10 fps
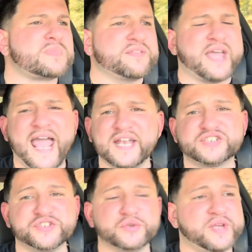the head
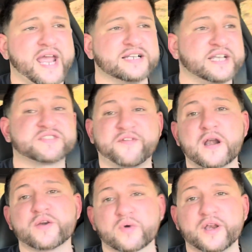issue. Yeah, it's
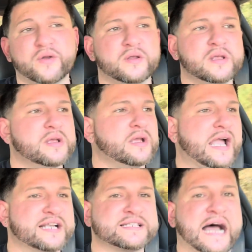very real, and
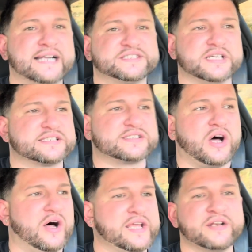it's not just
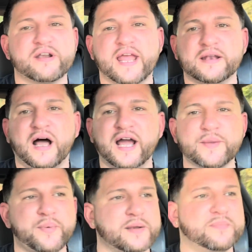all internet hype
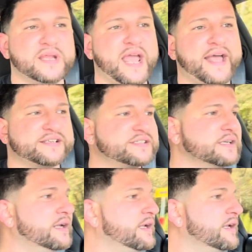and
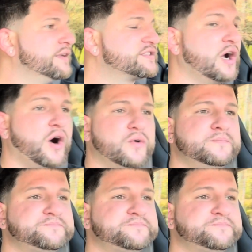BS. So